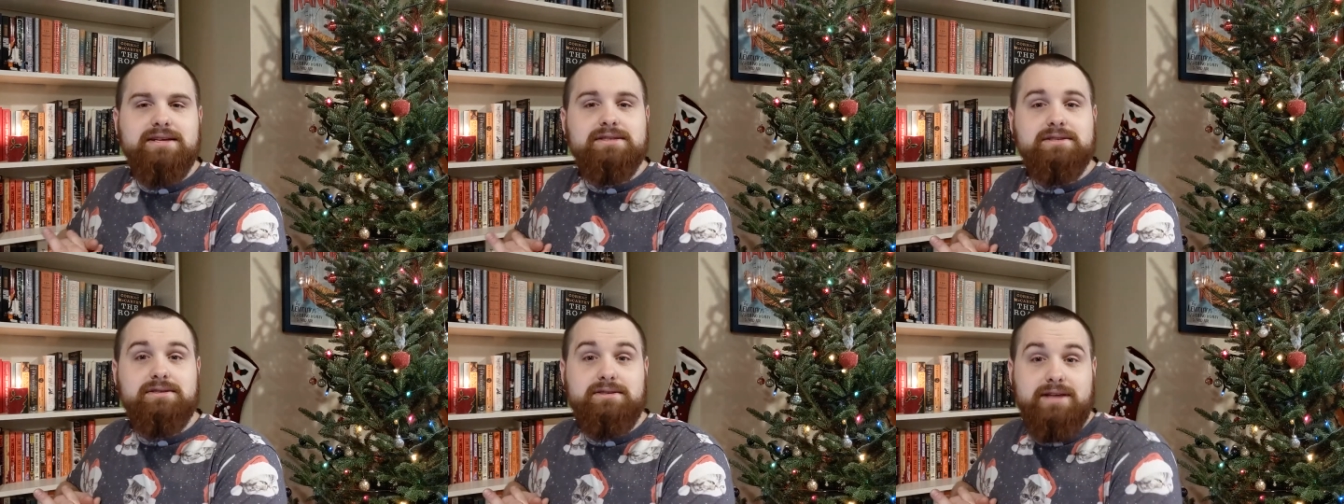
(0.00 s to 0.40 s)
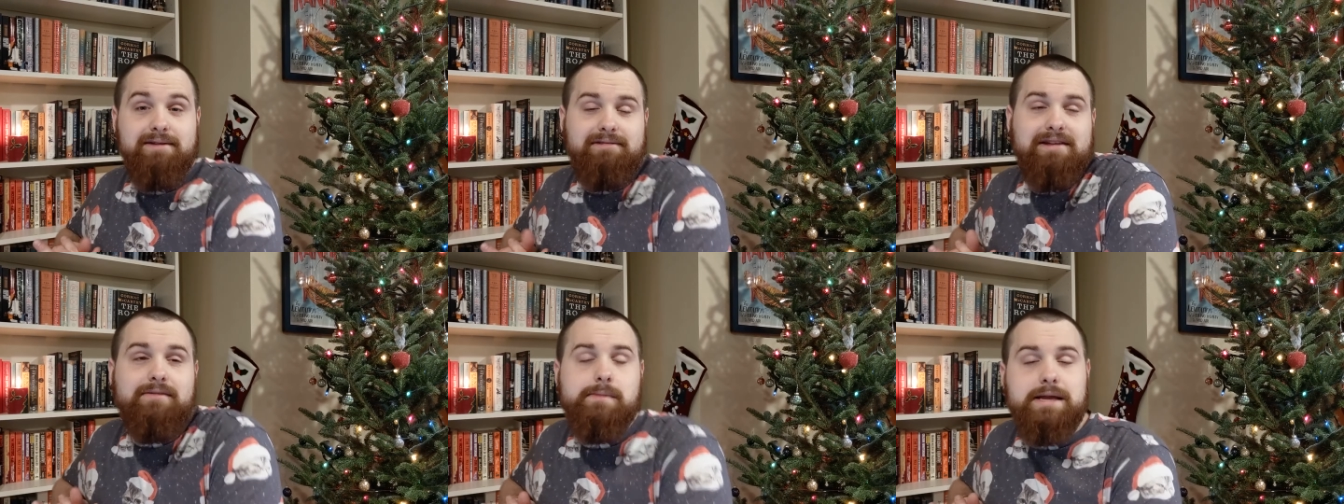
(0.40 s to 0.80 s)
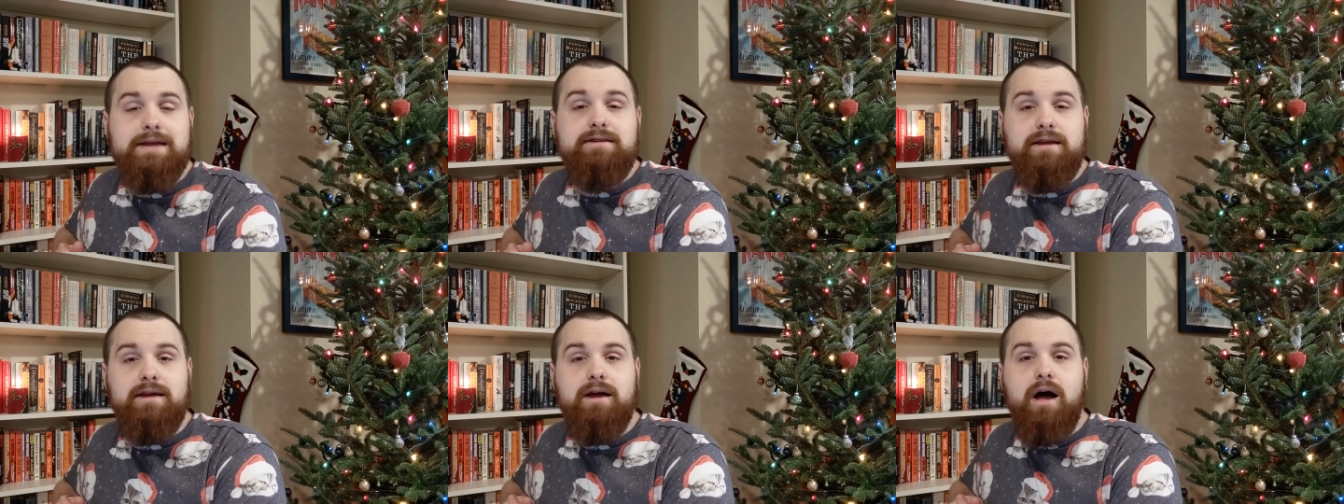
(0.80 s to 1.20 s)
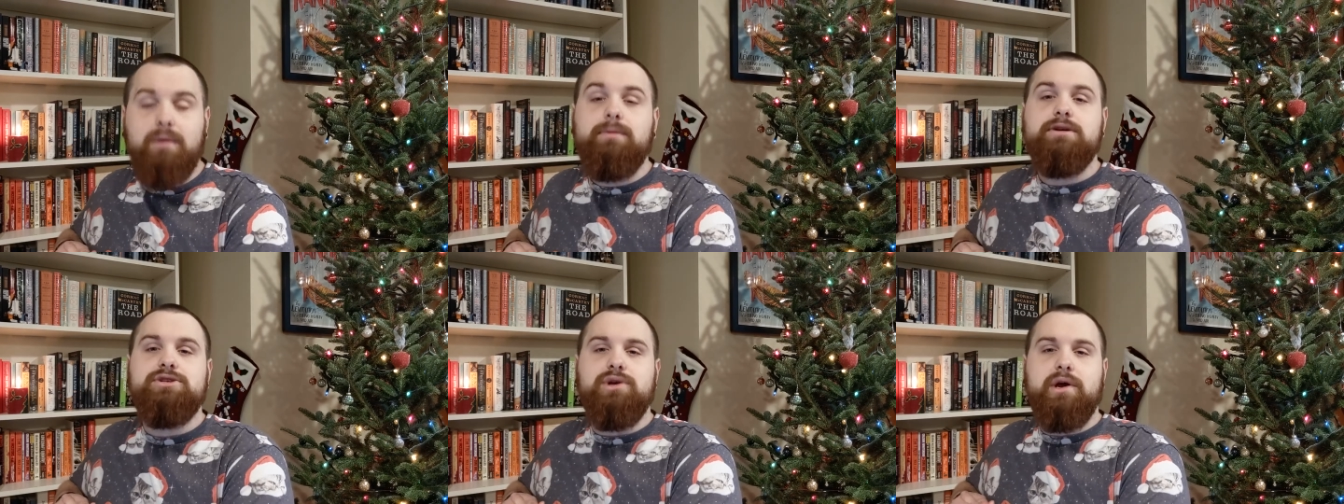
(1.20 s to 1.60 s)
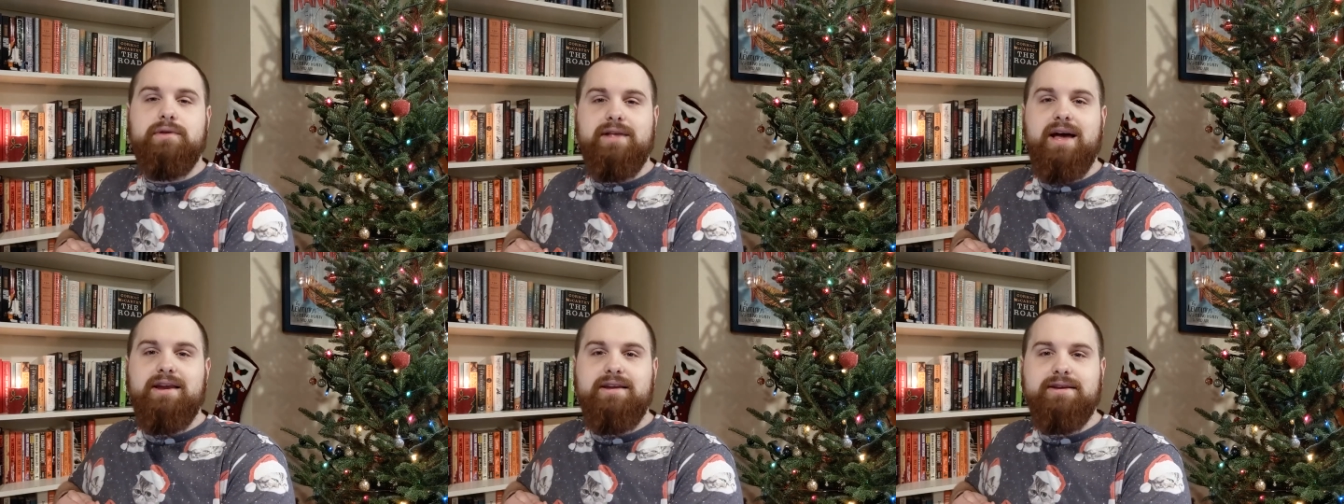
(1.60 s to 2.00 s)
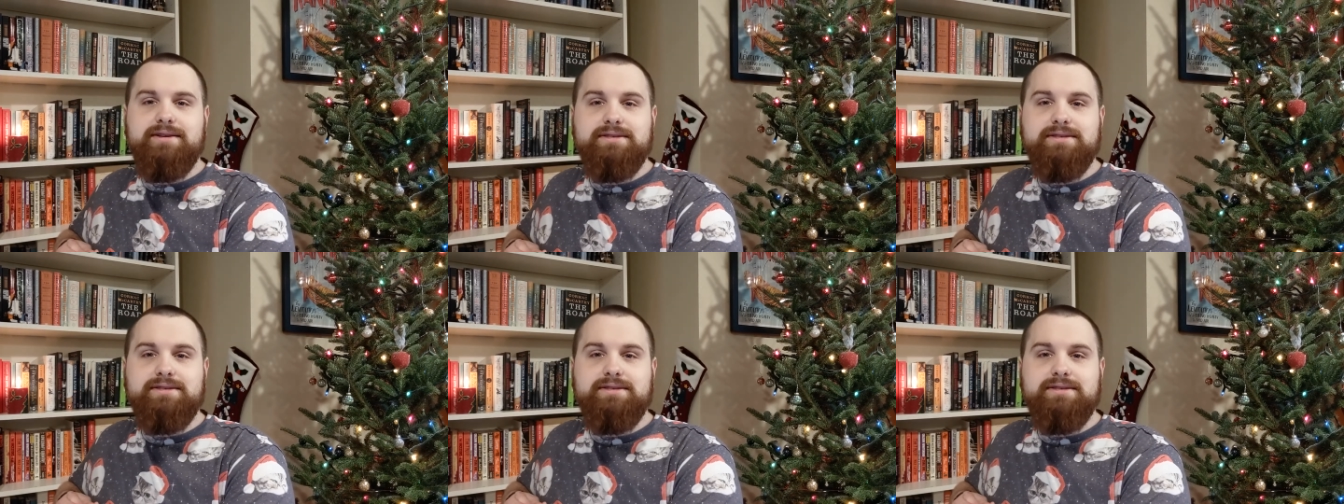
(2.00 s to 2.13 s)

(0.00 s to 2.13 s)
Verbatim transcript: It's definitely from an indie publisher, and that